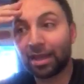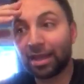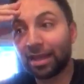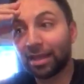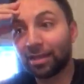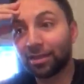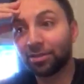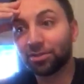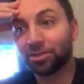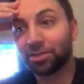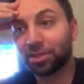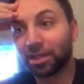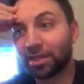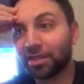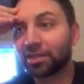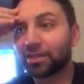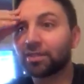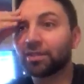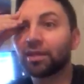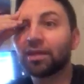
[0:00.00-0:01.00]
in
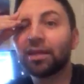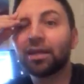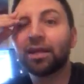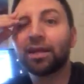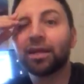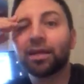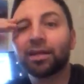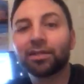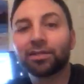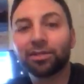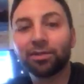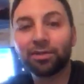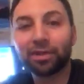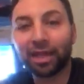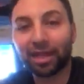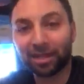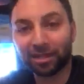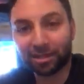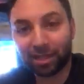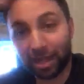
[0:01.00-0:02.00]
just two
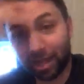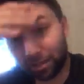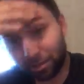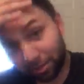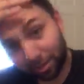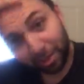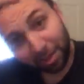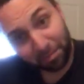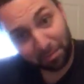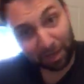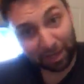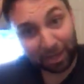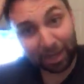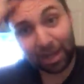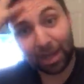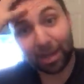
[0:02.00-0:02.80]
days. And look at me,